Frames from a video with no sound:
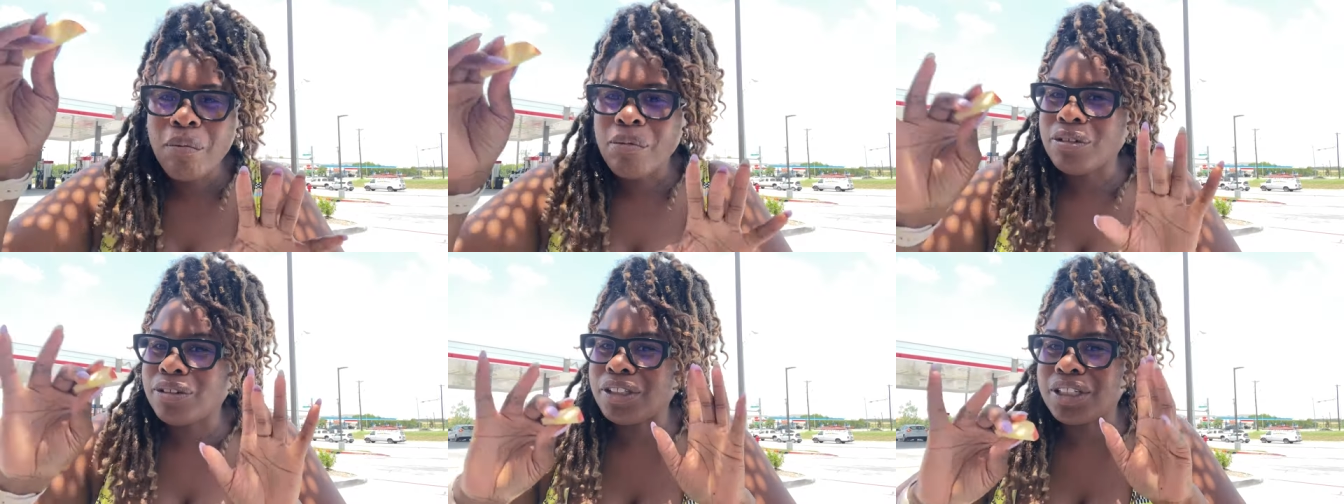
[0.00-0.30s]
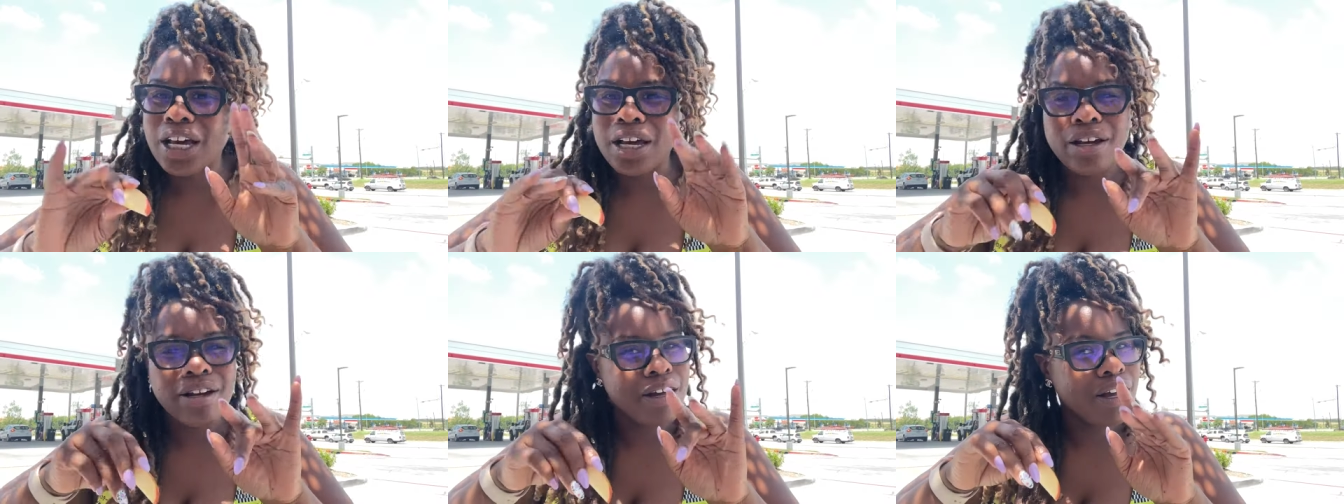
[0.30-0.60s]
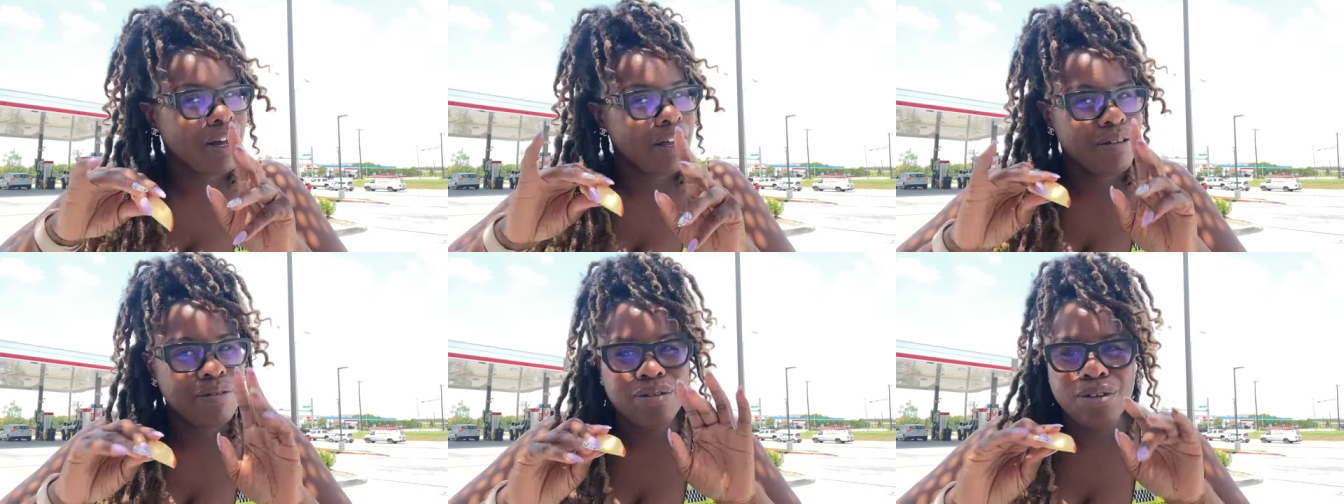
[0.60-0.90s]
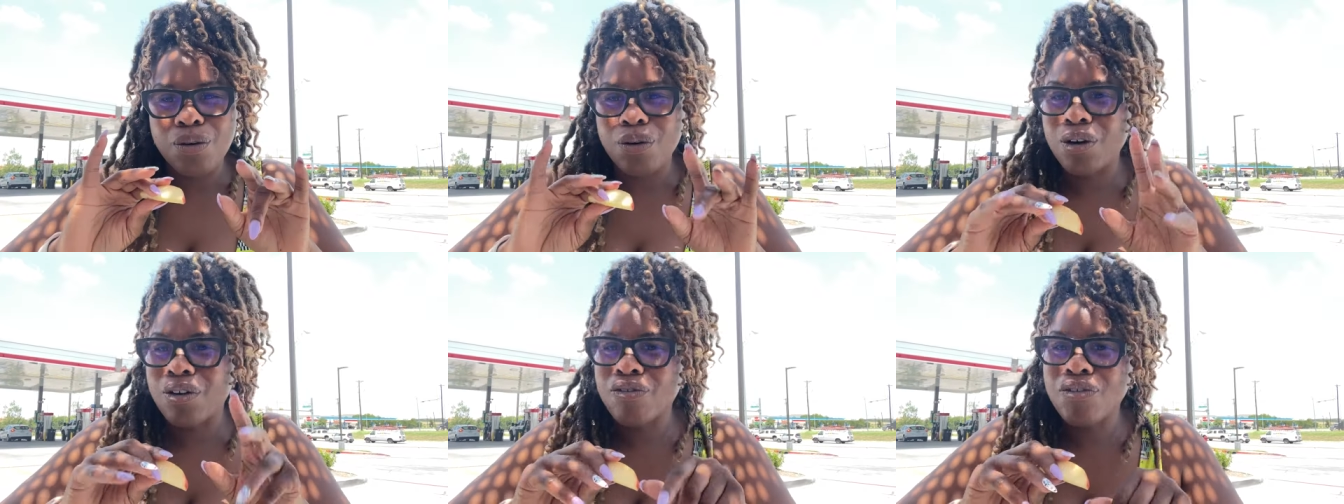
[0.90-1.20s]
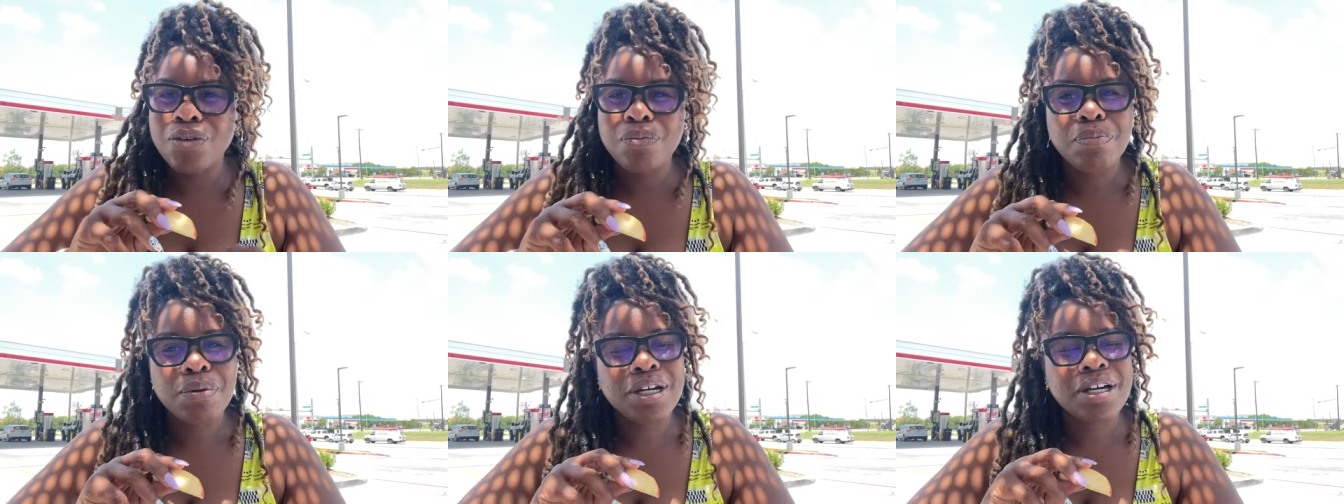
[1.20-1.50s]
I was like, order
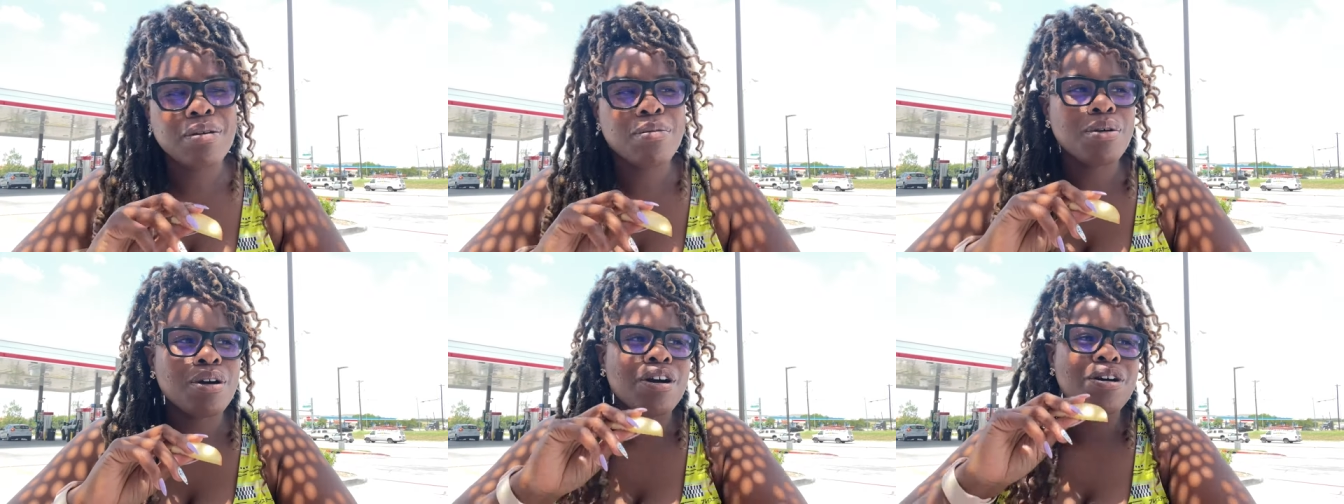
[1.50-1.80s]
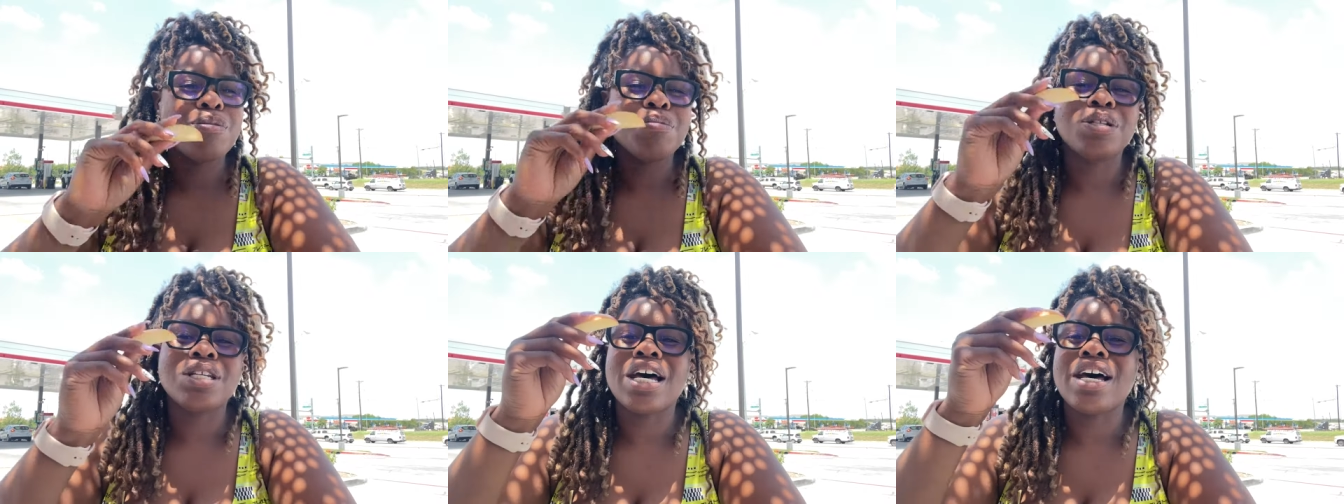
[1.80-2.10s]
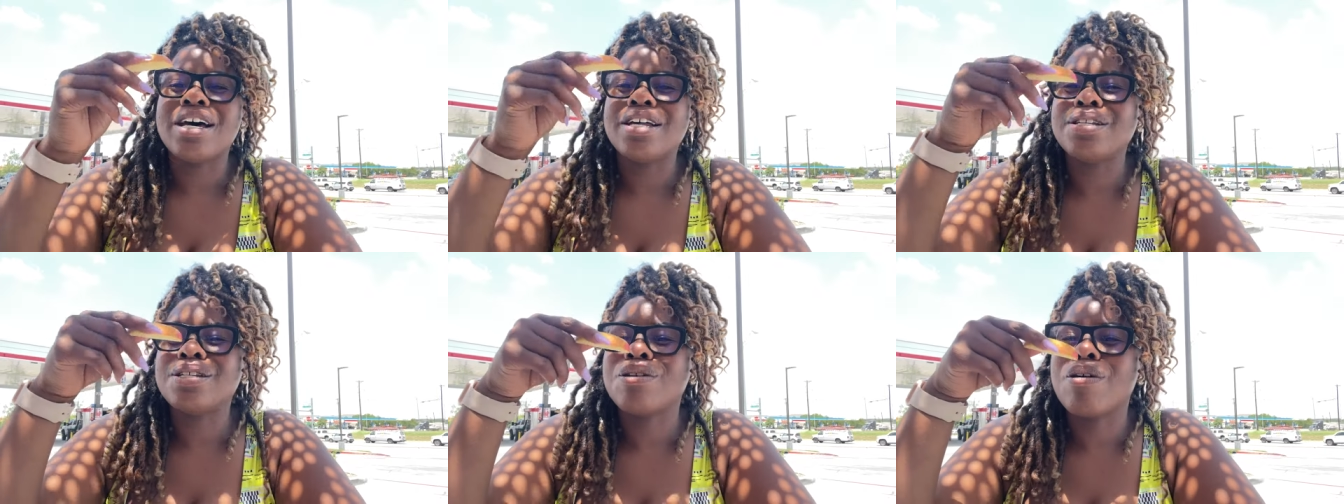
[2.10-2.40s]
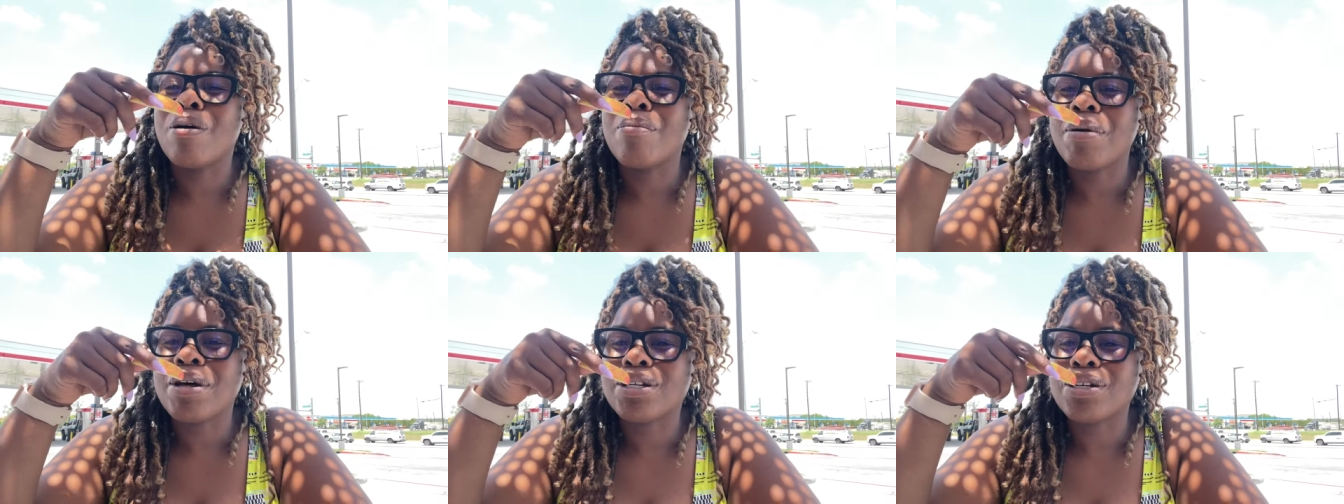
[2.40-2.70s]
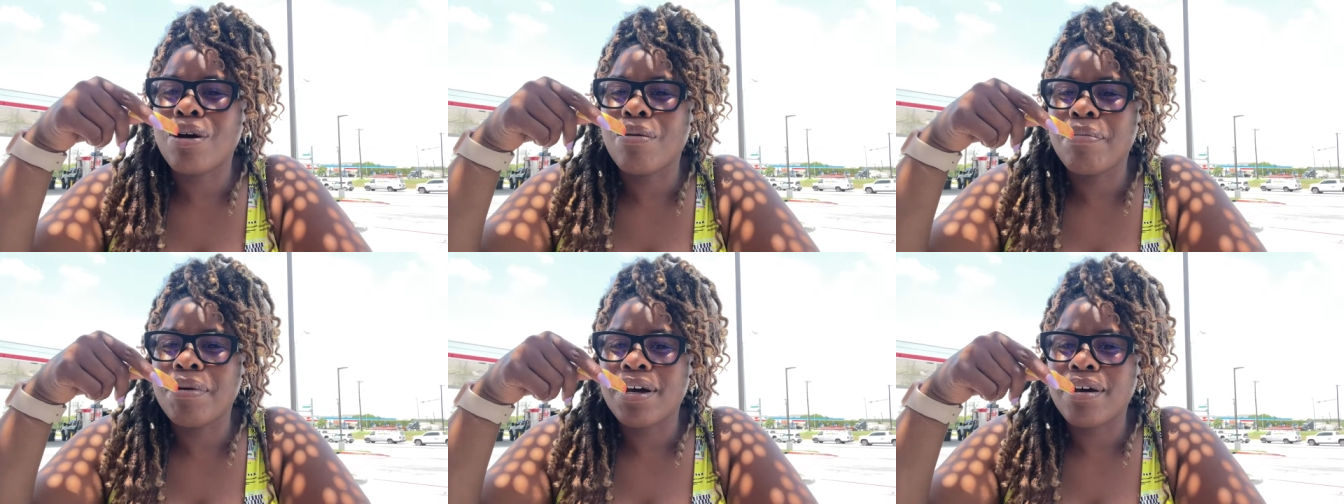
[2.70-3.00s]
for pickup curbside. So I'm about to
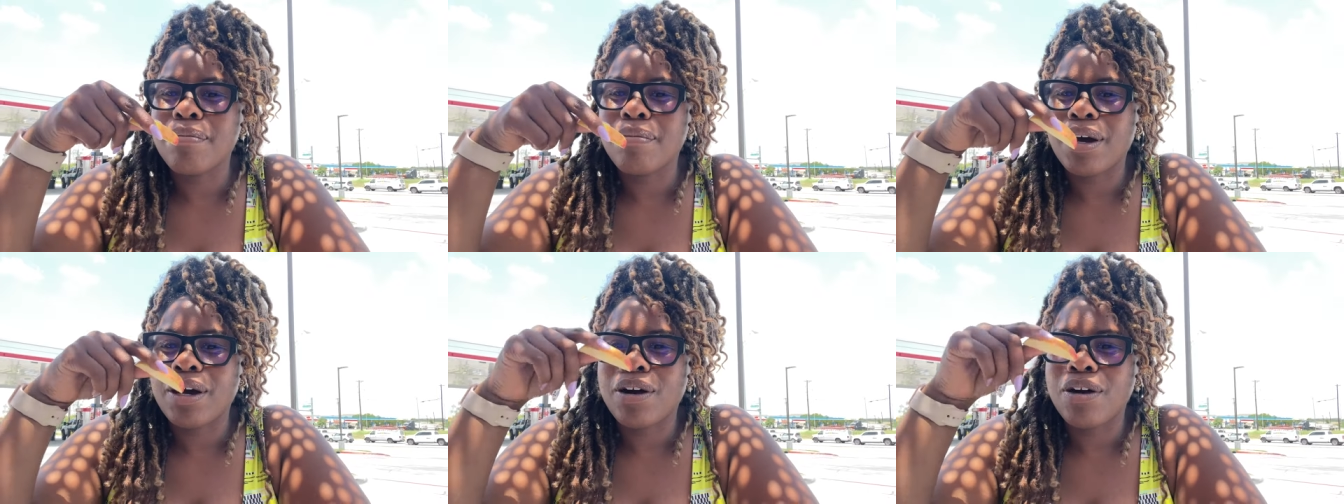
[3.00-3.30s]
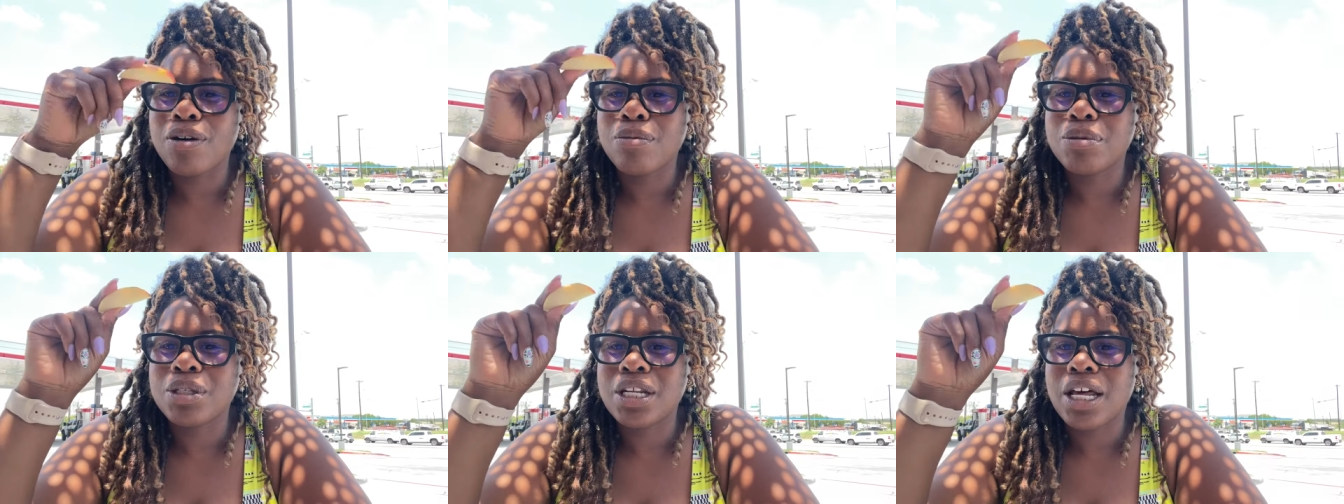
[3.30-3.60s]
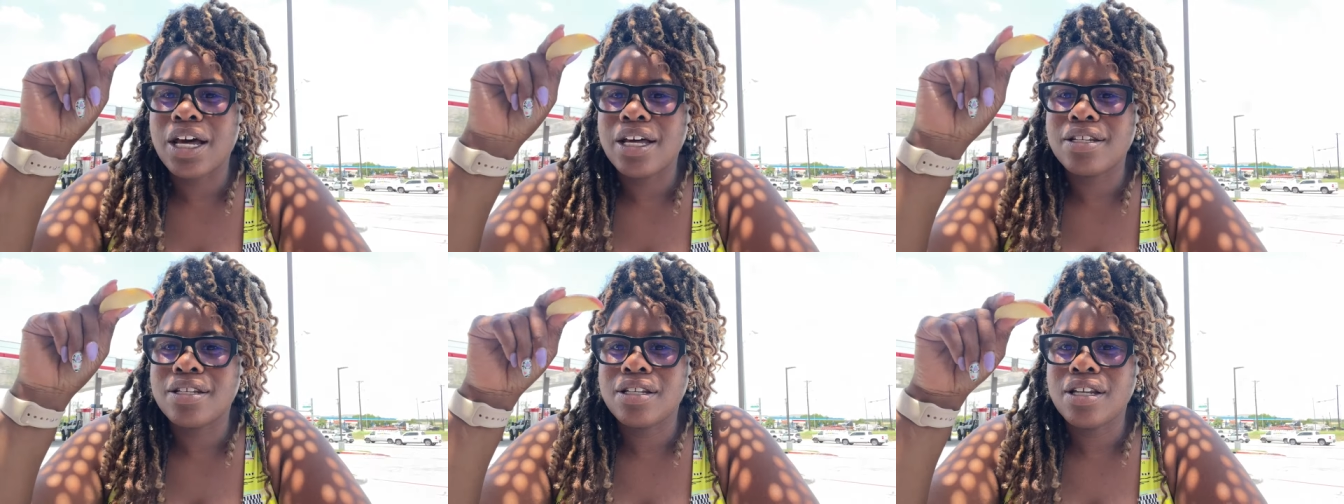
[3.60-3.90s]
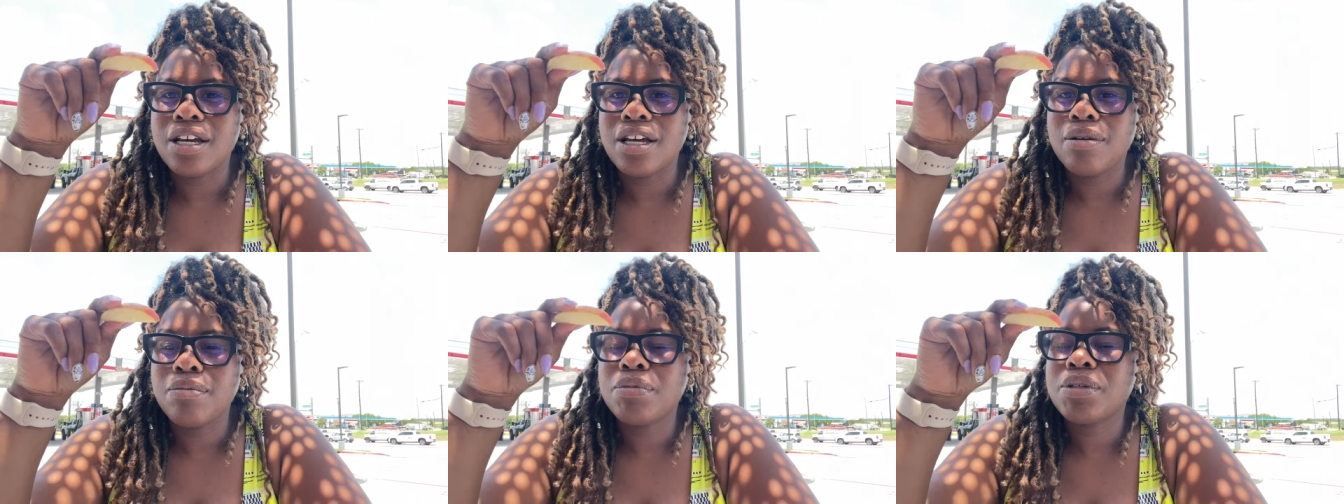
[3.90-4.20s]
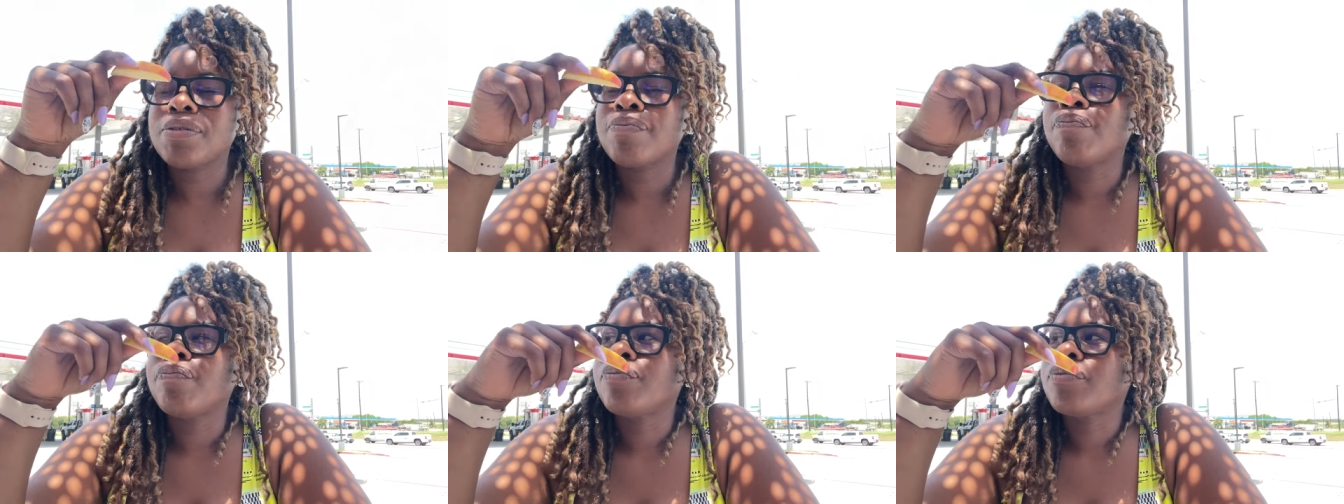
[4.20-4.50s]
go pick up my curbside Sam's.